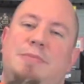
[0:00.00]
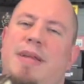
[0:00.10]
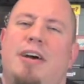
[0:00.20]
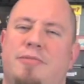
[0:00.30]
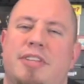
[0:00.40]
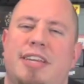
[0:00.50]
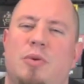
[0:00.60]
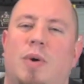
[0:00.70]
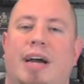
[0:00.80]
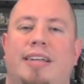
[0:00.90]
It's been out for a
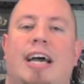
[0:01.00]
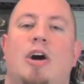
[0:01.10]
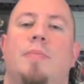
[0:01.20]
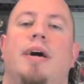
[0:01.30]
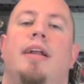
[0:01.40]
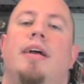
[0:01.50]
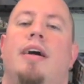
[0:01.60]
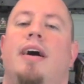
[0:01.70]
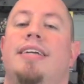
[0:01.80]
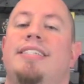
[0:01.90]
little while now, but
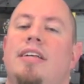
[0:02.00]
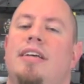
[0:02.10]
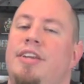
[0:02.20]
it's still